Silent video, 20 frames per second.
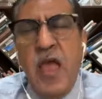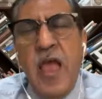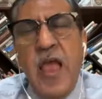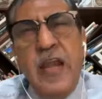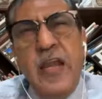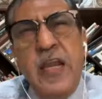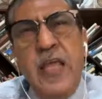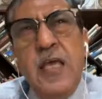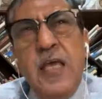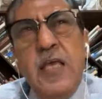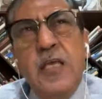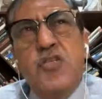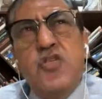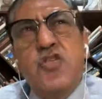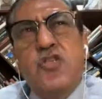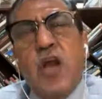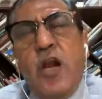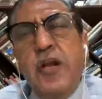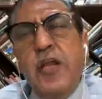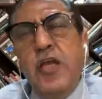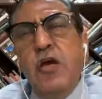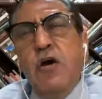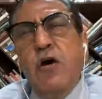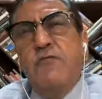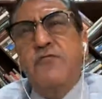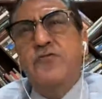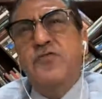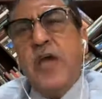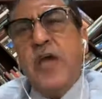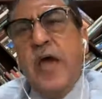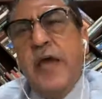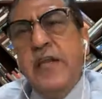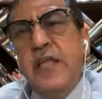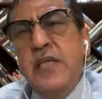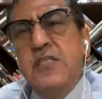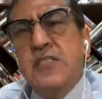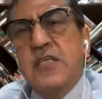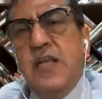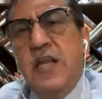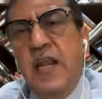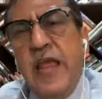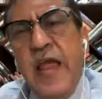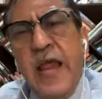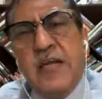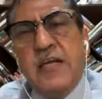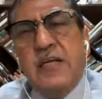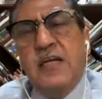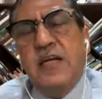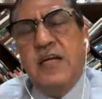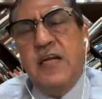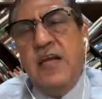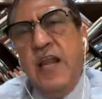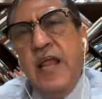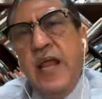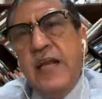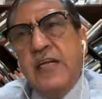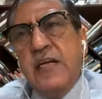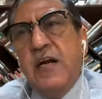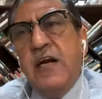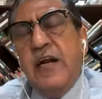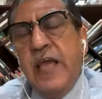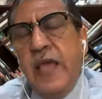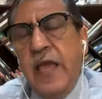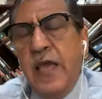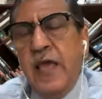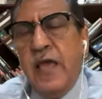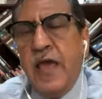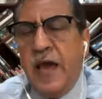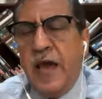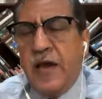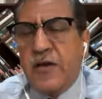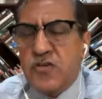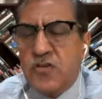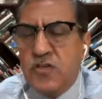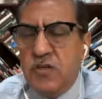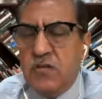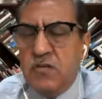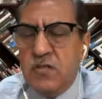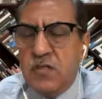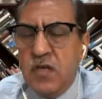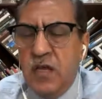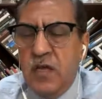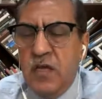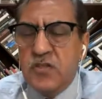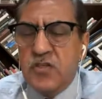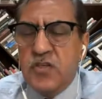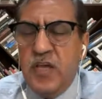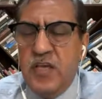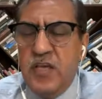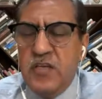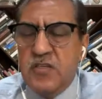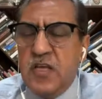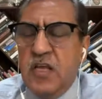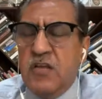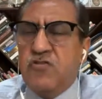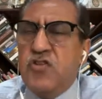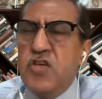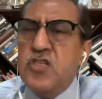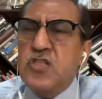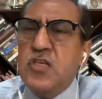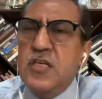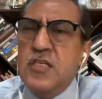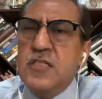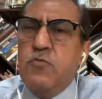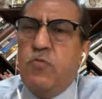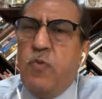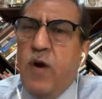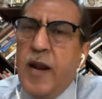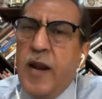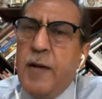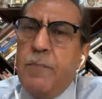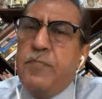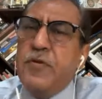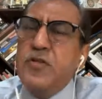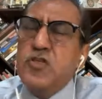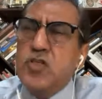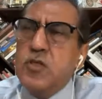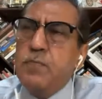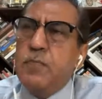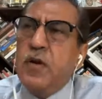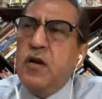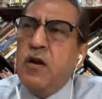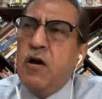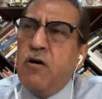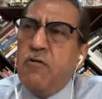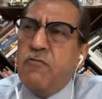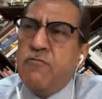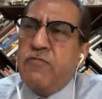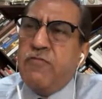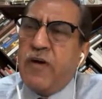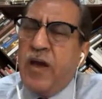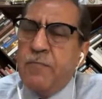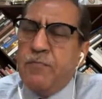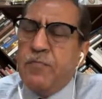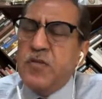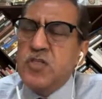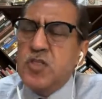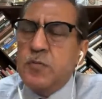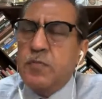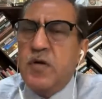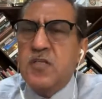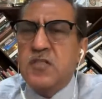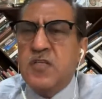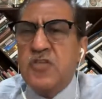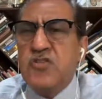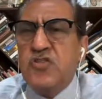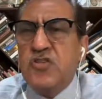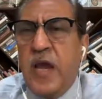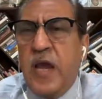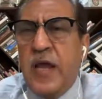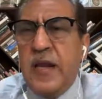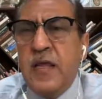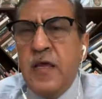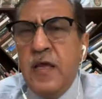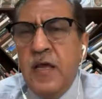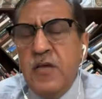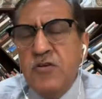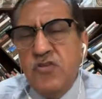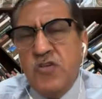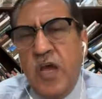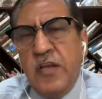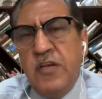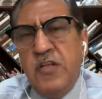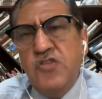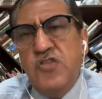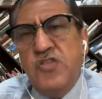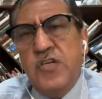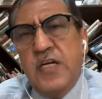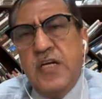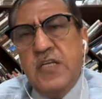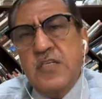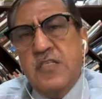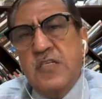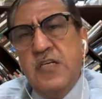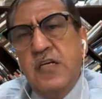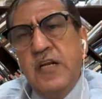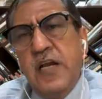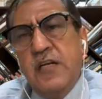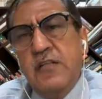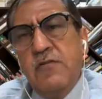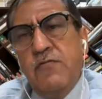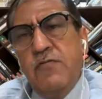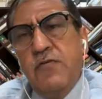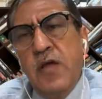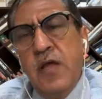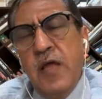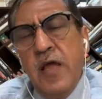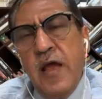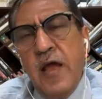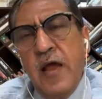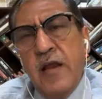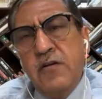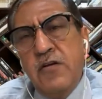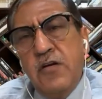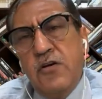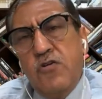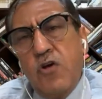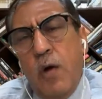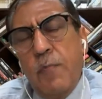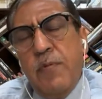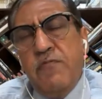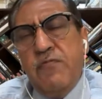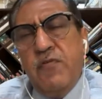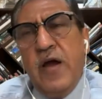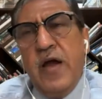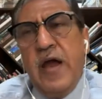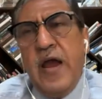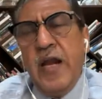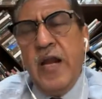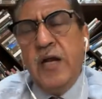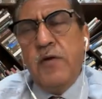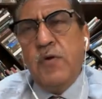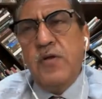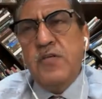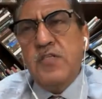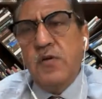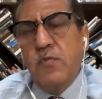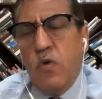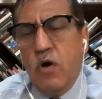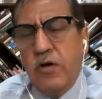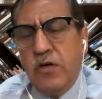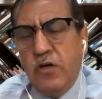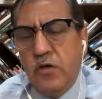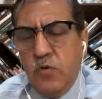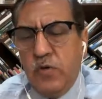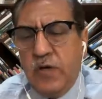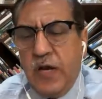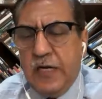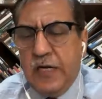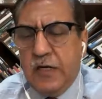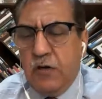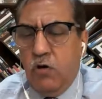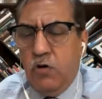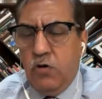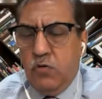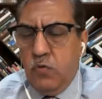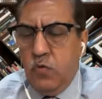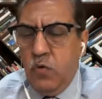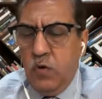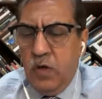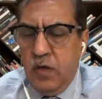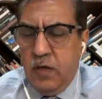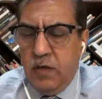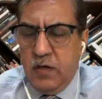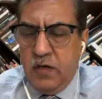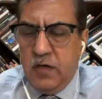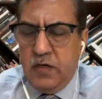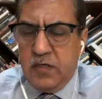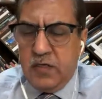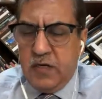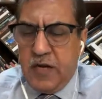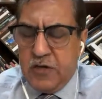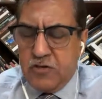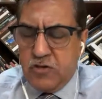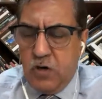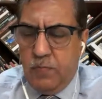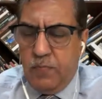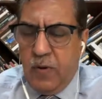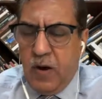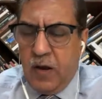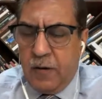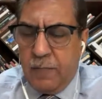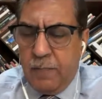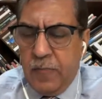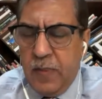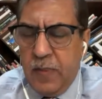Any study of Chinese later day actions says that this is one principle of 5 principles that Chinese jettisoned at the drop of a hat once they wanted to get on to international power.